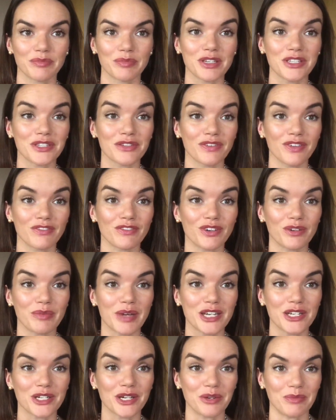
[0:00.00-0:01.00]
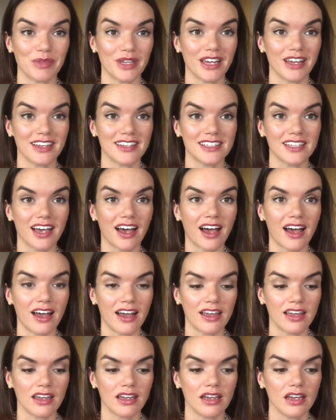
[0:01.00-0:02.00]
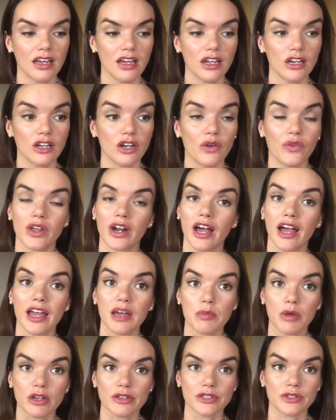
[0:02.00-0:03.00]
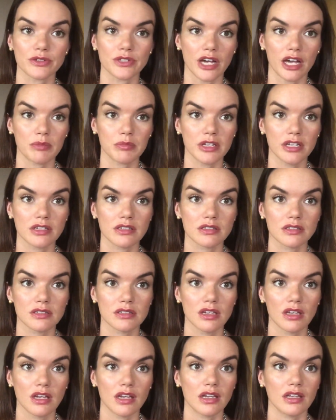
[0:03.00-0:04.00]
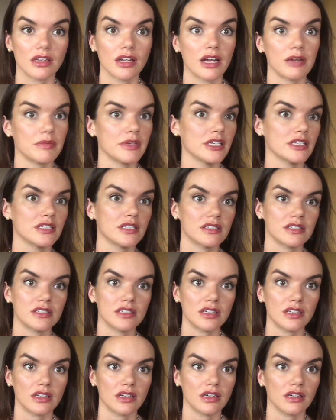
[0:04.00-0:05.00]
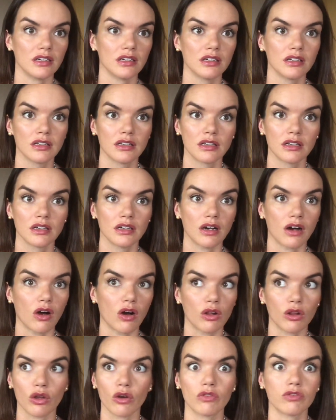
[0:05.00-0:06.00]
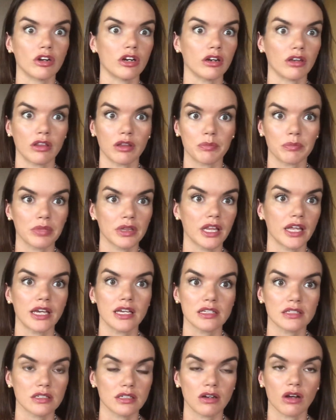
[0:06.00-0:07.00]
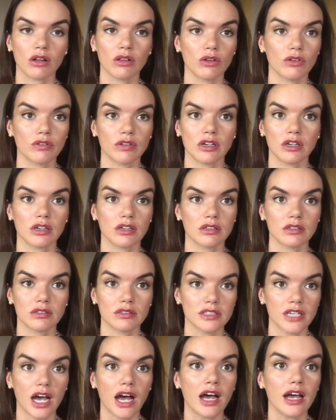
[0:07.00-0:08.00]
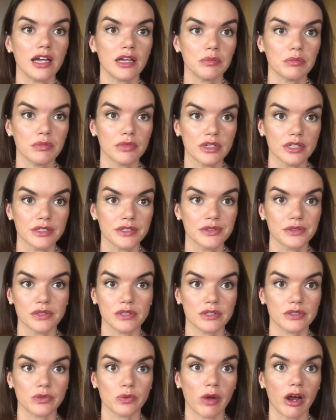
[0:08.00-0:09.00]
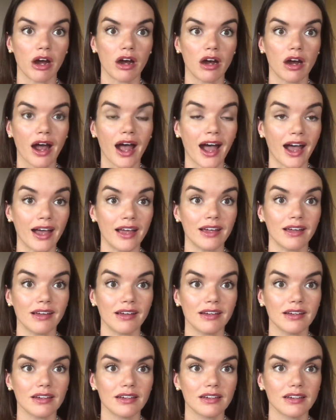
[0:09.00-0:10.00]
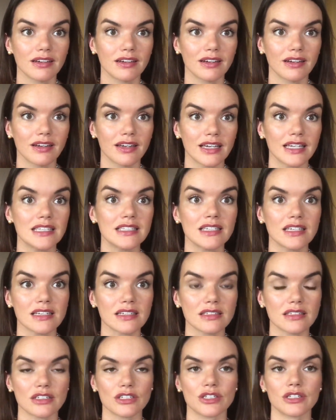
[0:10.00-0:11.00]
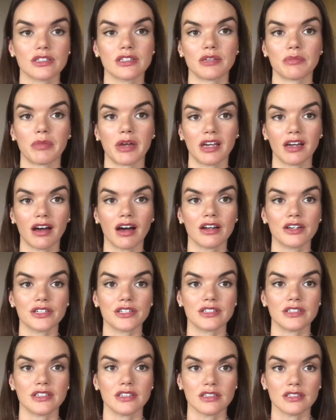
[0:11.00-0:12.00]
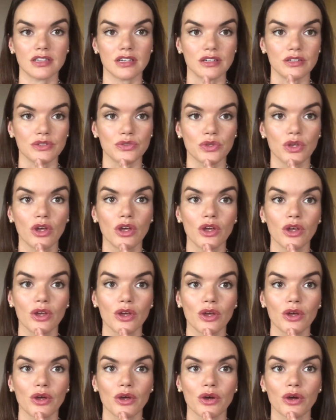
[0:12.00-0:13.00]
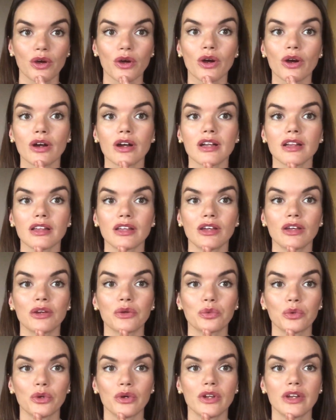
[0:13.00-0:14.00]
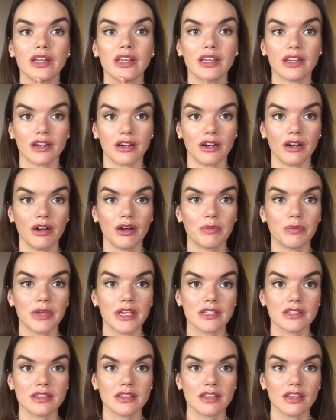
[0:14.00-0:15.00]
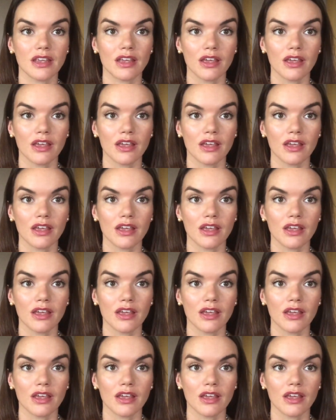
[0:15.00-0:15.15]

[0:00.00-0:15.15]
piece of information, because I know that I am also timeless, and that I'm existing all over the place and all over time is where I exist. It's just that my consciousness is currently rooted here, because